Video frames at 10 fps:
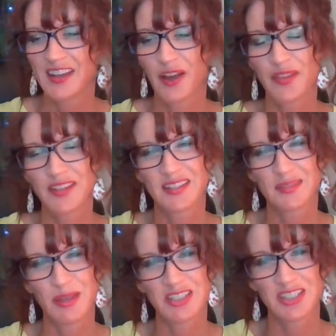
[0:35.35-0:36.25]
Now, this
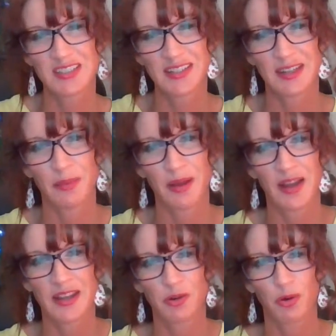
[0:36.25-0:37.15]
is mentioned in
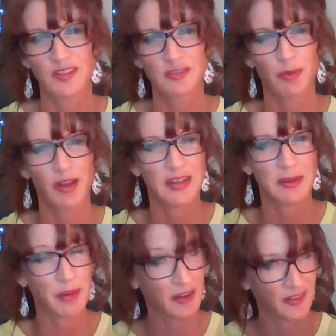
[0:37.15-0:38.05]
my
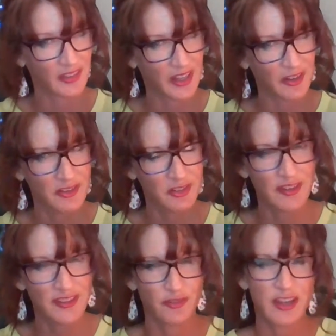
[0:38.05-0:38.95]
corresponding parent letter to
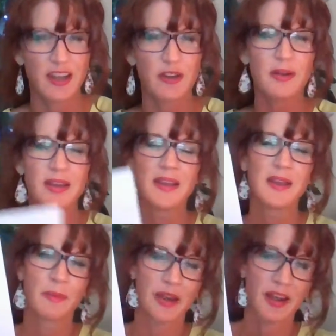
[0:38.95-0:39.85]
this video,
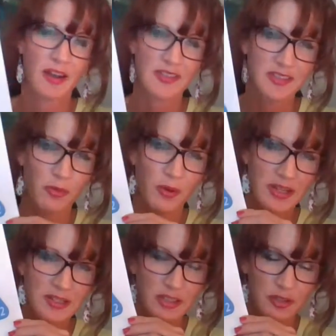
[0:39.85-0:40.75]
but I also
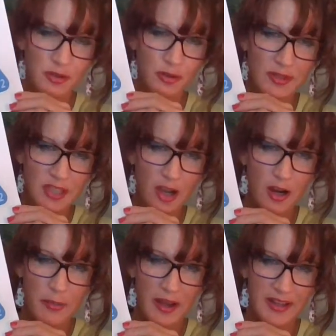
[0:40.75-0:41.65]
wanted to
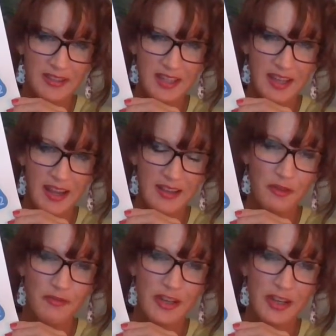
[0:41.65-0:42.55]
talk about it today in
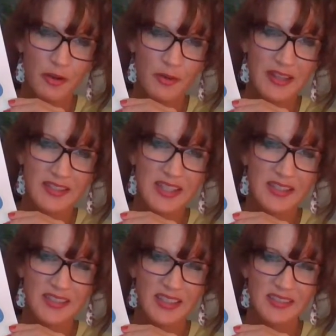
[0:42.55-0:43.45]
the video. It is the
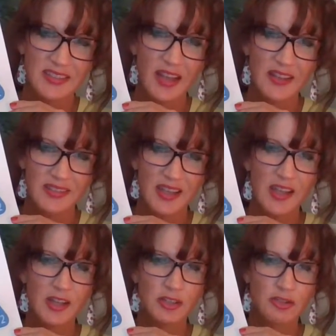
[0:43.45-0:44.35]
success
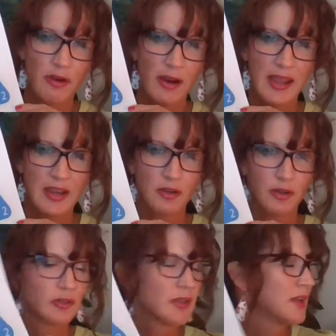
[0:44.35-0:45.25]

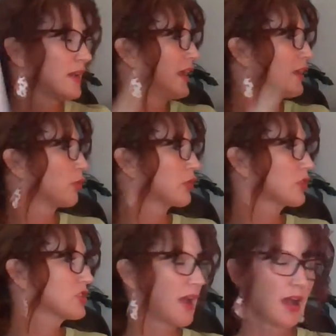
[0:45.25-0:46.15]
triangle. In
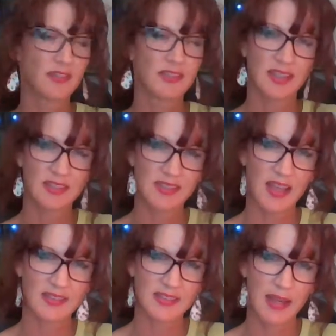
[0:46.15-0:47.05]
order to have
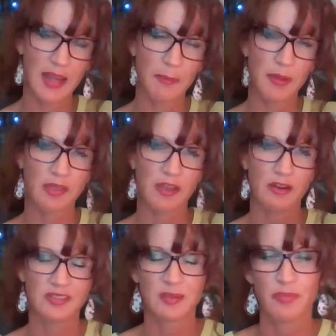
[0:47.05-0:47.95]
success at Epic,
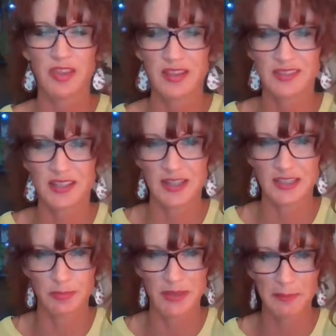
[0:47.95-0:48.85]
there are some things that need
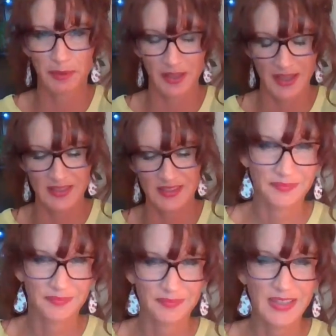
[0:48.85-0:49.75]
to be in place.
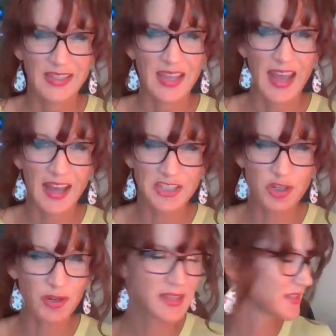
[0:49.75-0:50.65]
As
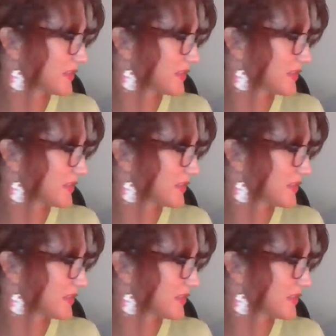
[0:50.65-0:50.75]
you can